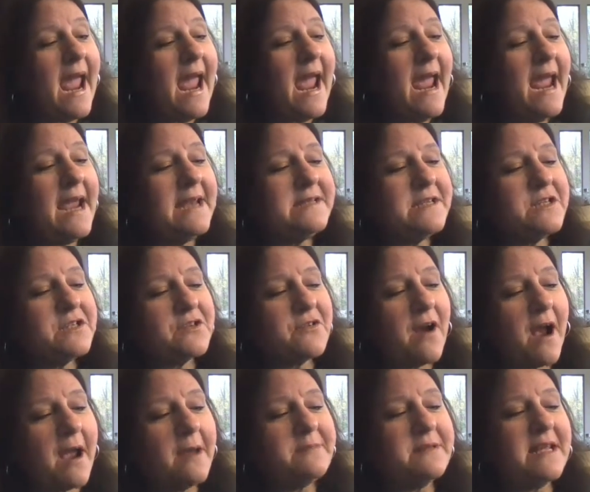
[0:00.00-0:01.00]
He
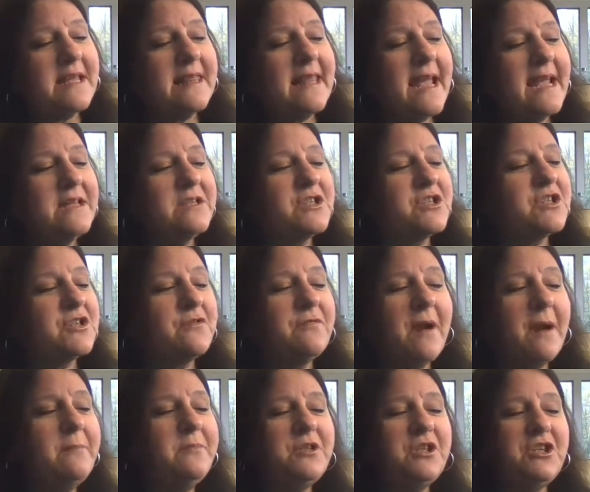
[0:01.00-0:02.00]
described Elaine's
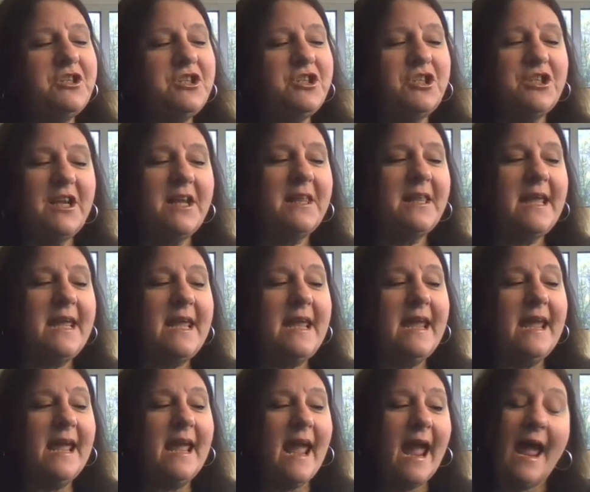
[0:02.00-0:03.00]
scrumptious
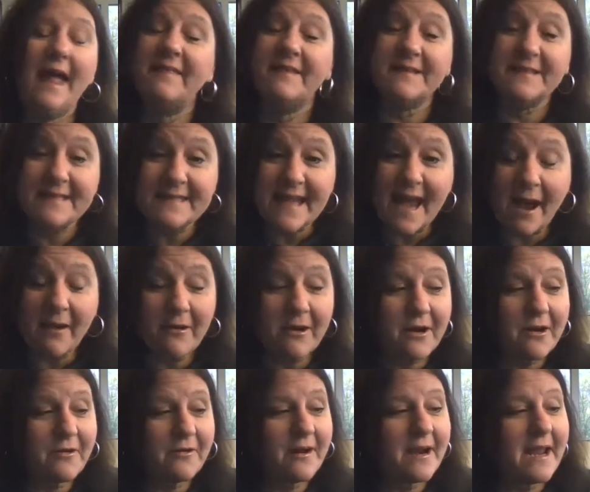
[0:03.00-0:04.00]
chili and the sour
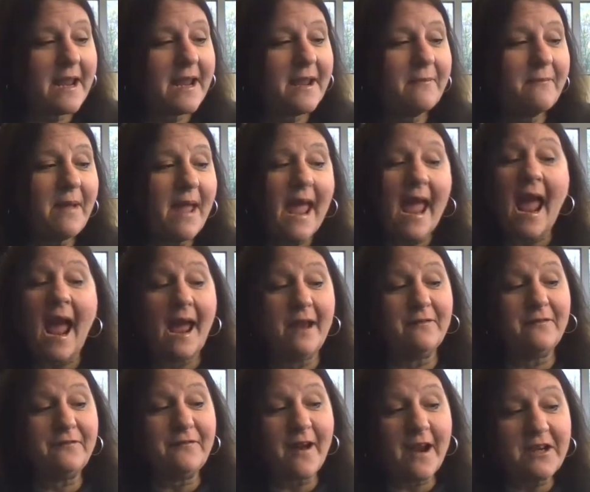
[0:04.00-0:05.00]
cream
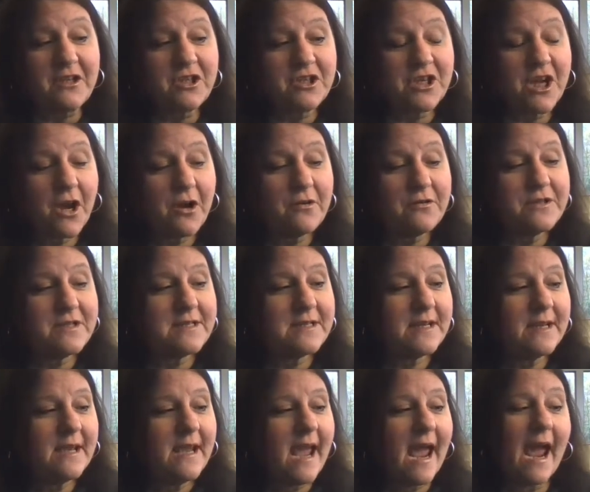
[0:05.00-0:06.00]
and French toast
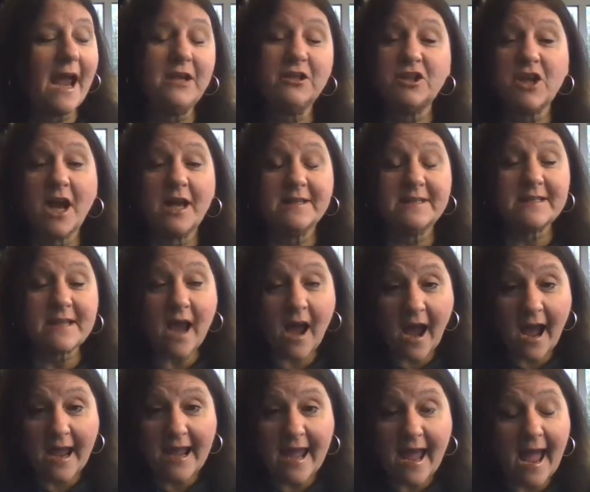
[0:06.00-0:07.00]
and John's
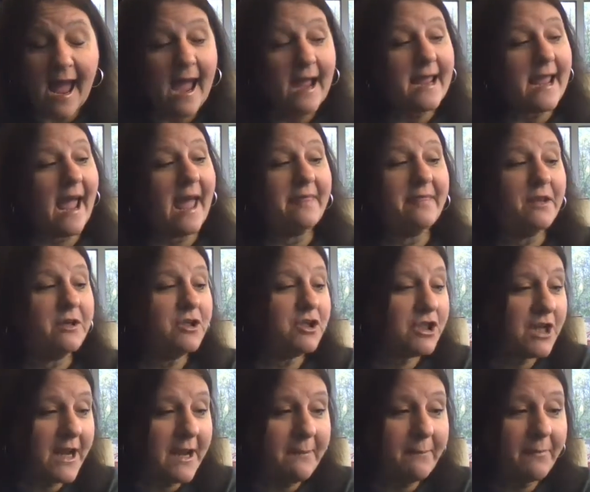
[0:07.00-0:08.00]
kayak and the
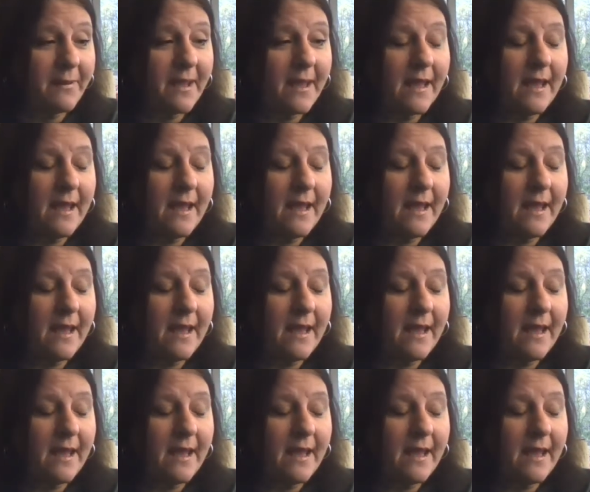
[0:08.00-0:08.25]
Jeep.